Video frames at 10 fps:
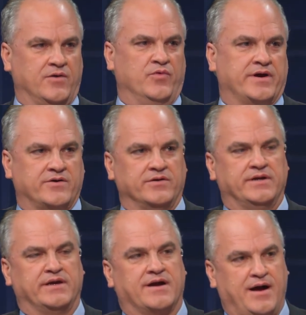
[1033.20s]
record
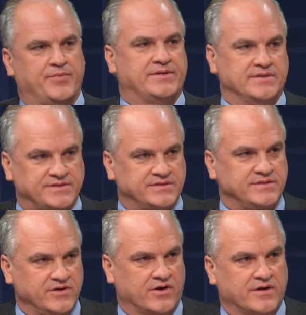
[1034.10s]
and a
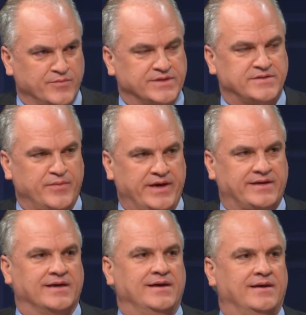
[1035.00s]
competency argument to
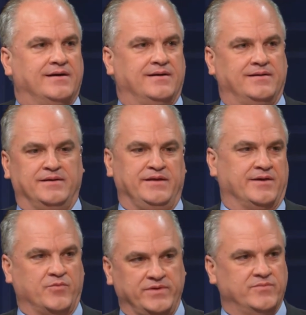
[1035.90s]
make, and
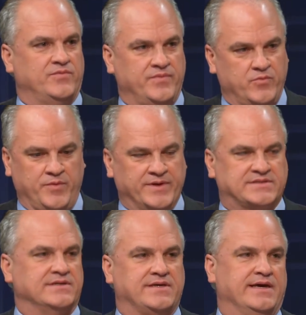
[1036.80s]
yet we
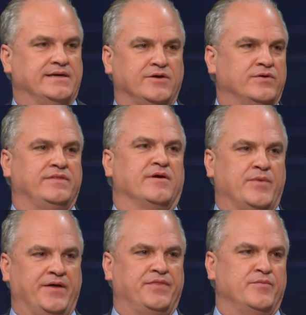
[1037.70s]
basically can't hear anything
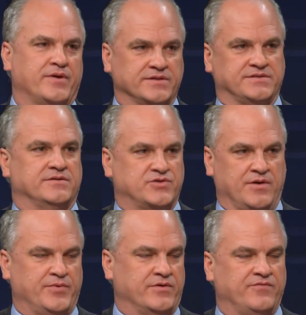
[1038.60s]
about them because of the
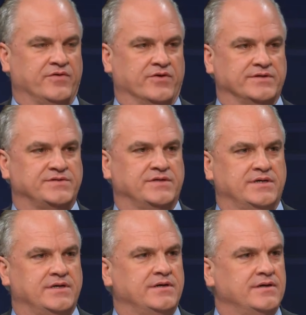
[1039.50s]
Trump interference.
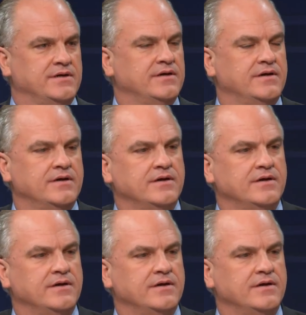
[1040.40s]
Nothing. I mean, if you look